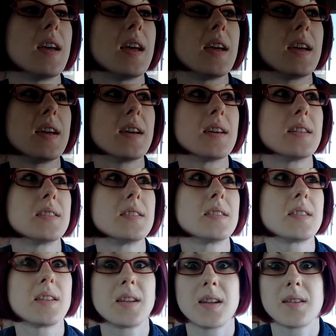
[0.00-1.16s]

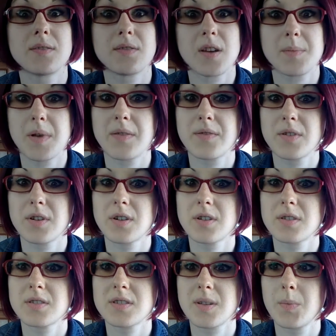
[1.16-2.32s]
And if I'm
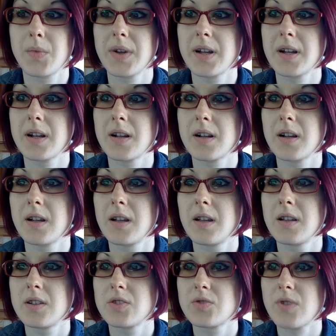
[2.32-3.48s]
ever somewhere
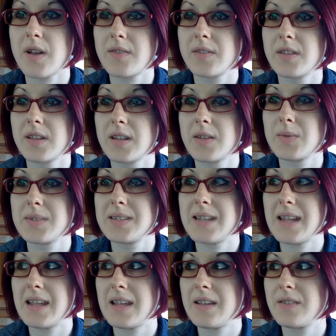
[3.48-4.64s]
traveling with
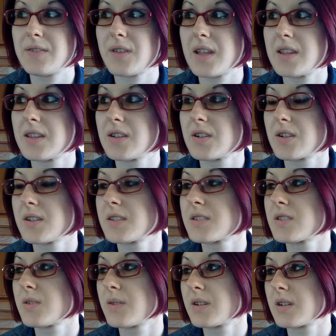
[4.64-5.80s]
Dave and there is
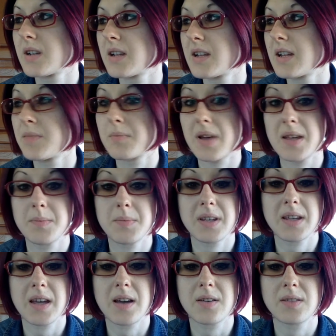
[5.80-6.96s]
no internet, it might
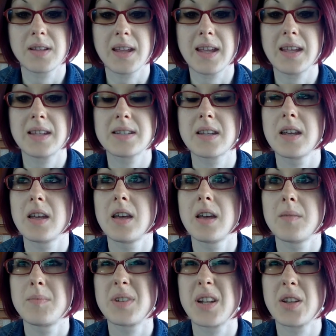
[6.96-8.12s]
be out late,
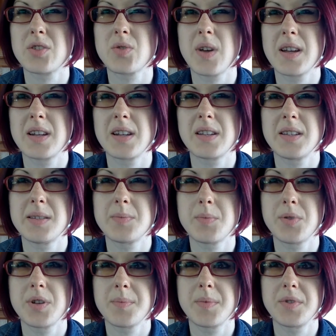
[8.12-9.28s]
but I'll try to at least
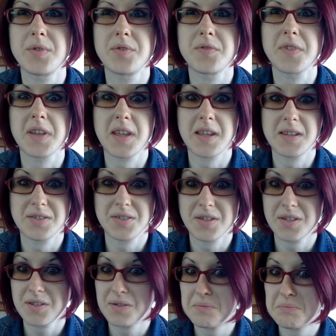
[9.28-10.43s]
put up a
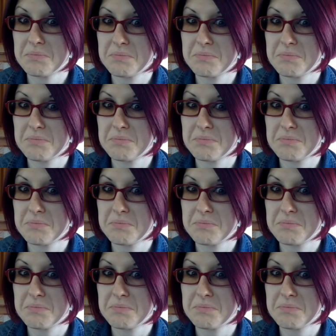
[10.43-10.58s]
notification